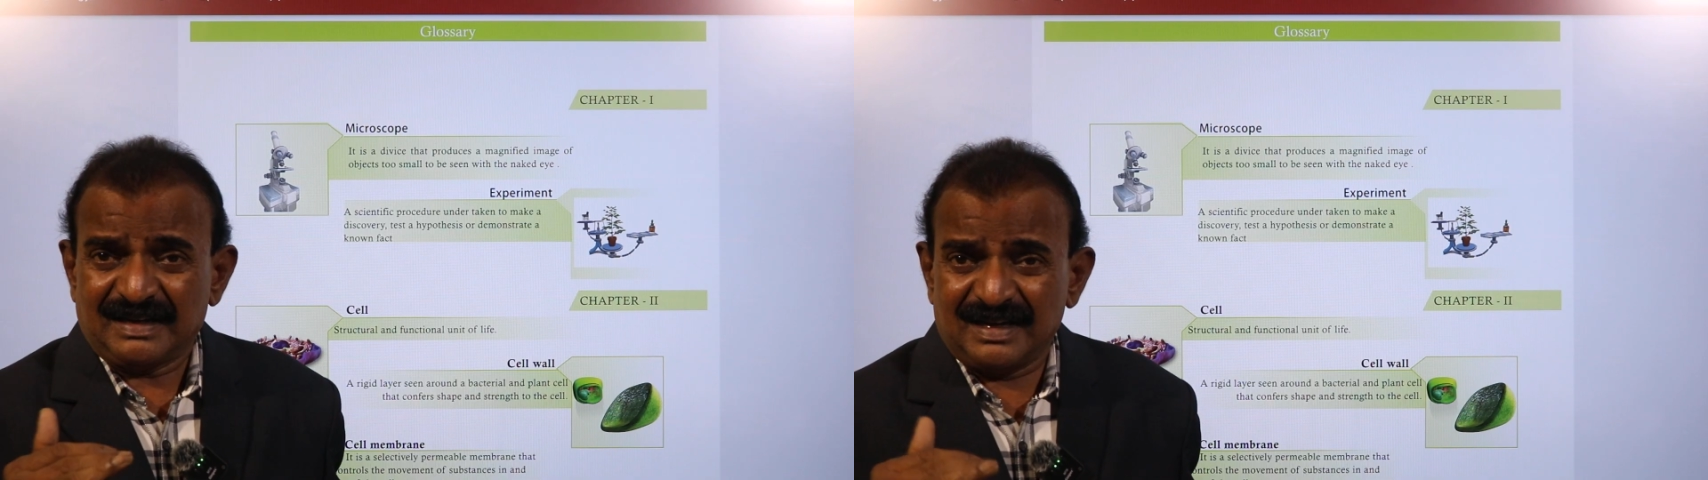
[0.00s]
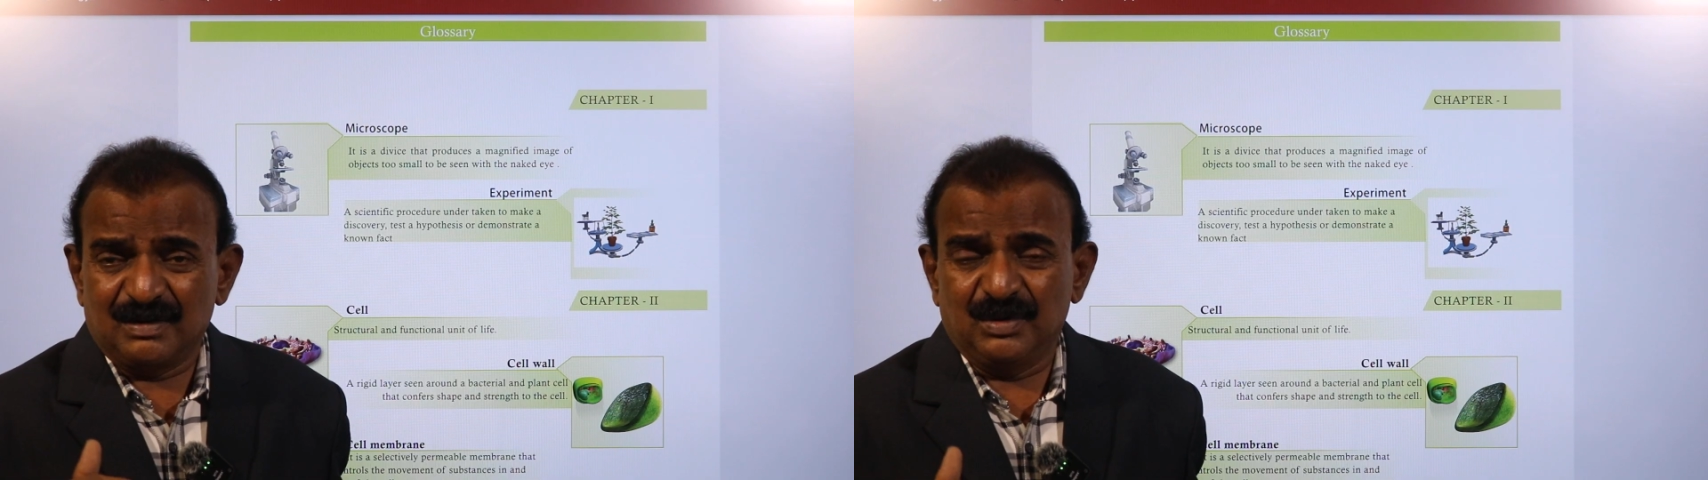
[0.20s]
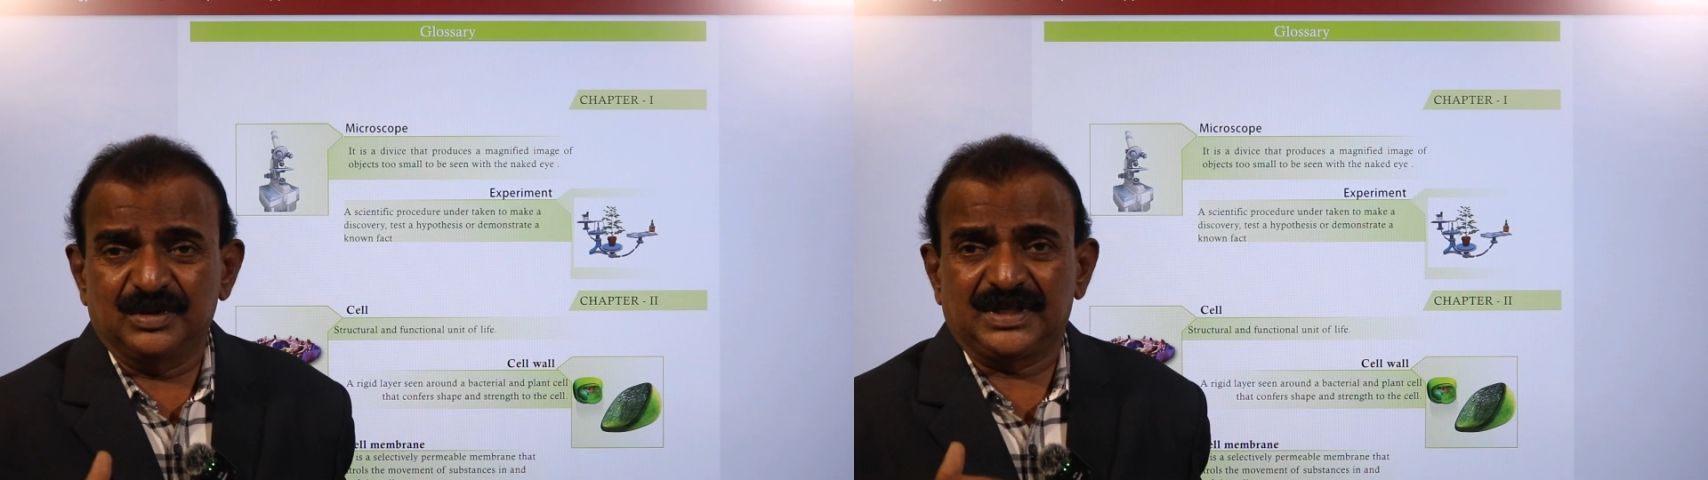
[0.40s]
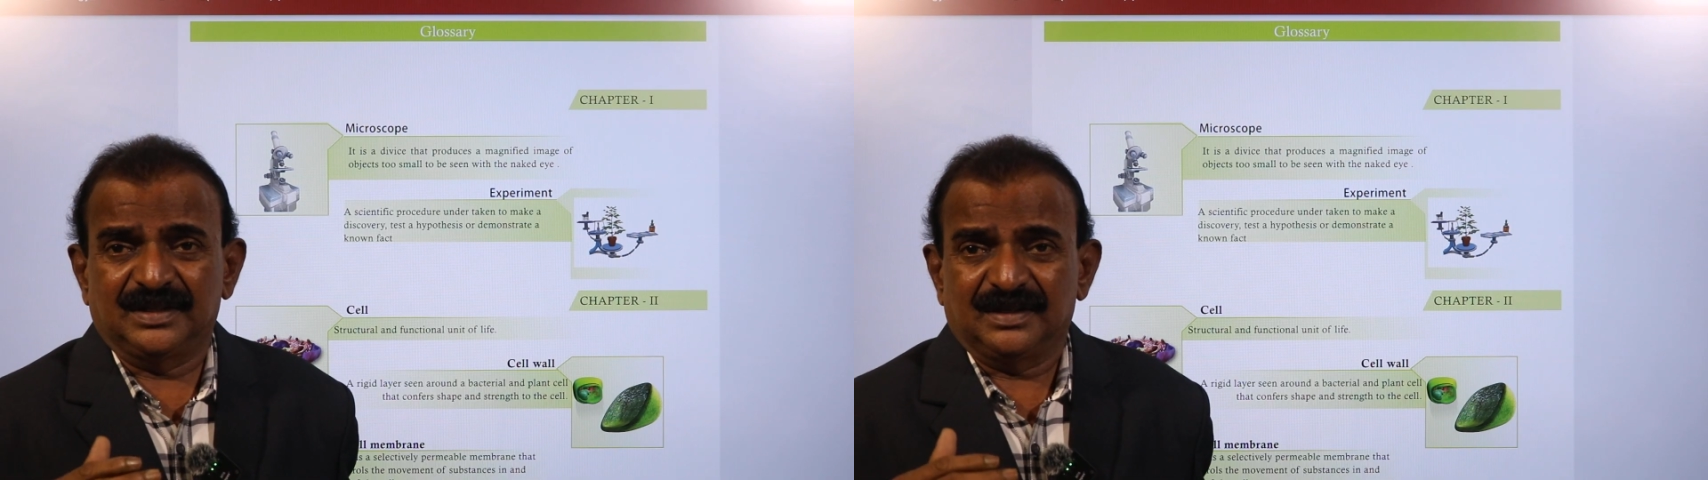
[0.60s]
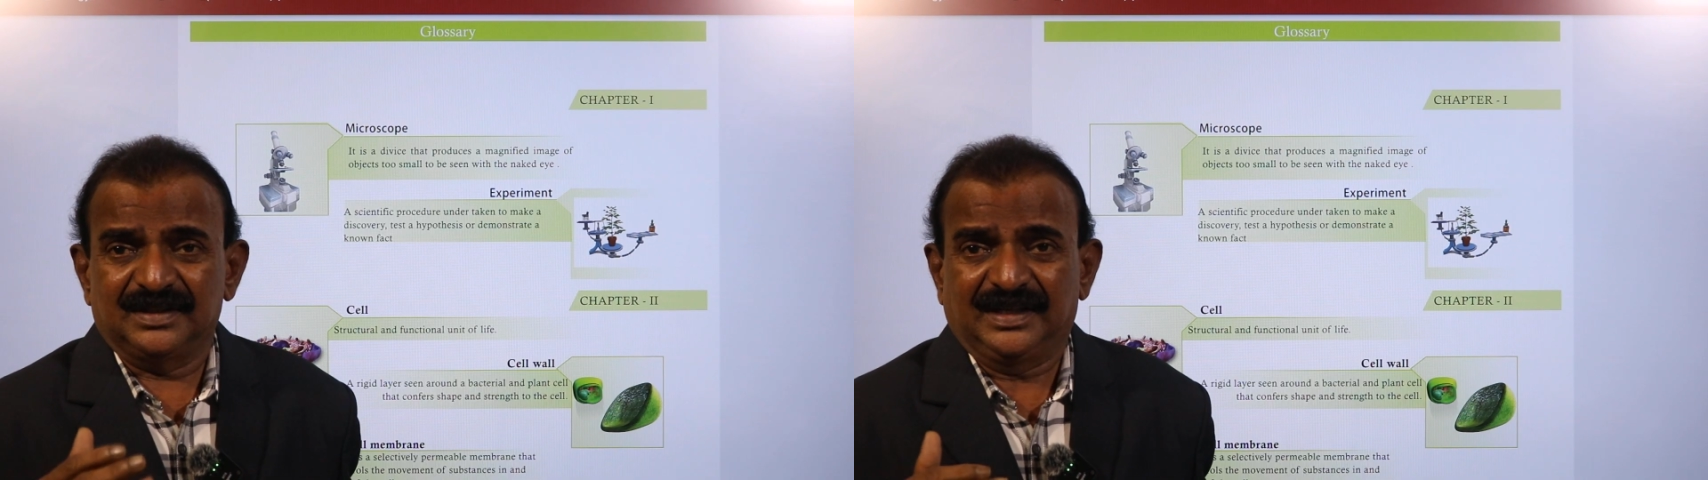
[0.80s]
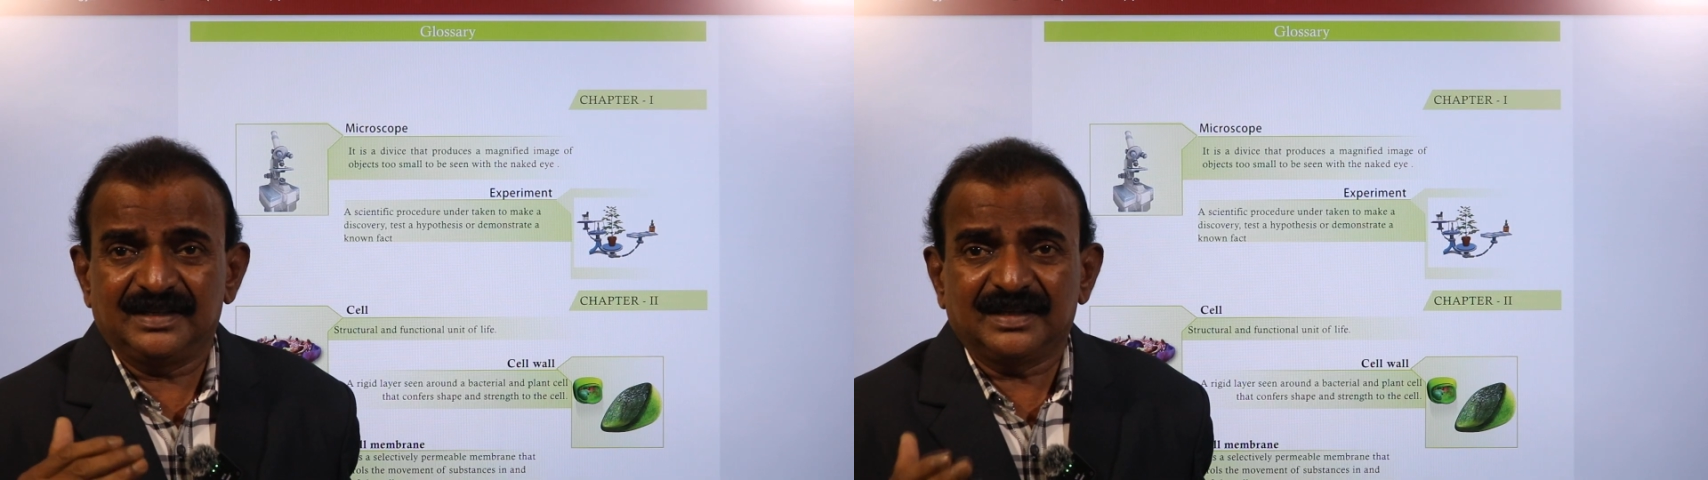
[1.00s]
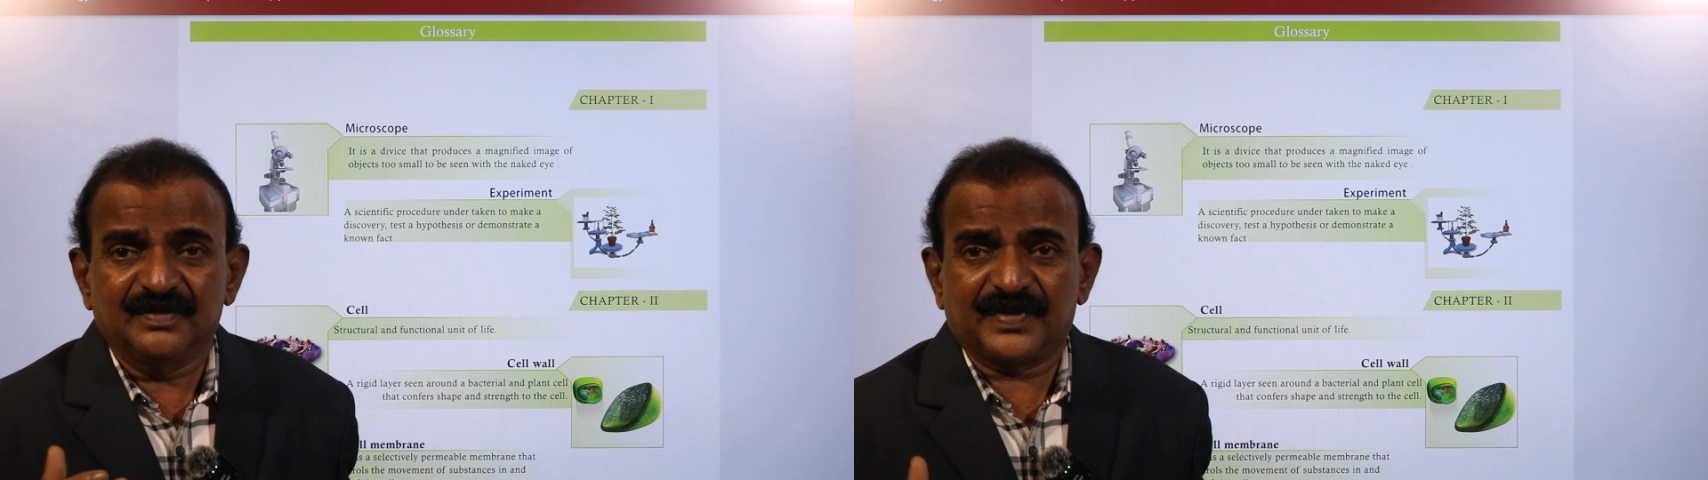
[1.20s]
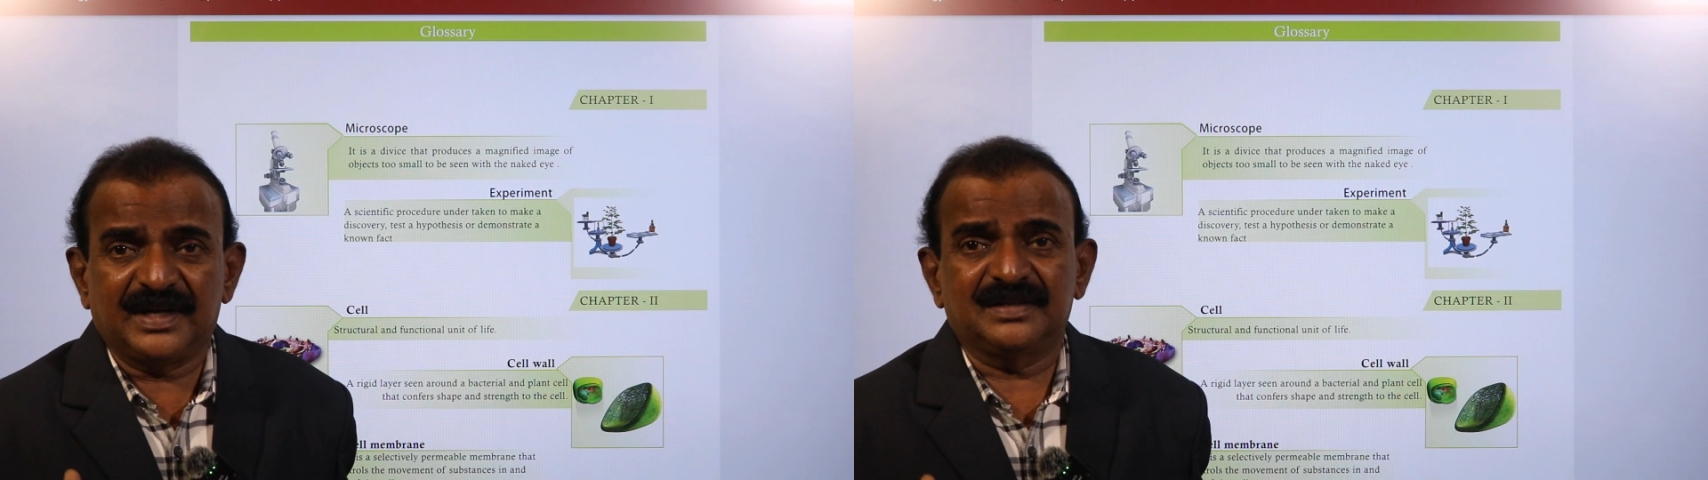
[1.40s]
conclusion, that is
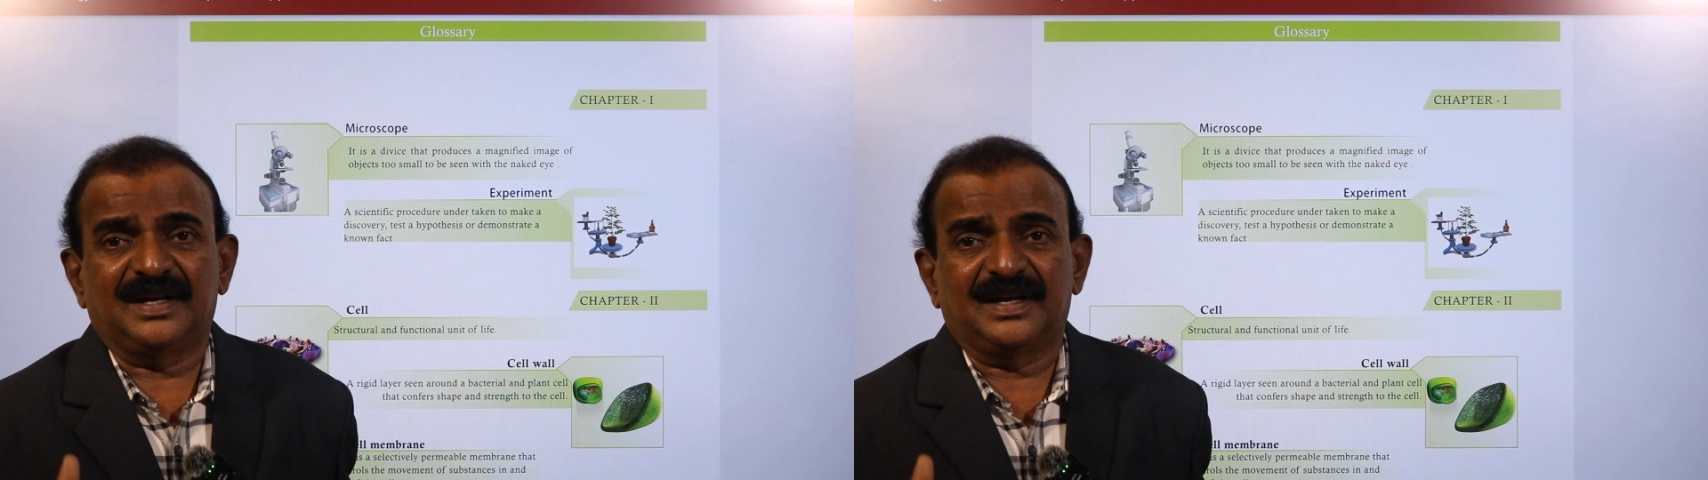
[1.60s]
inference,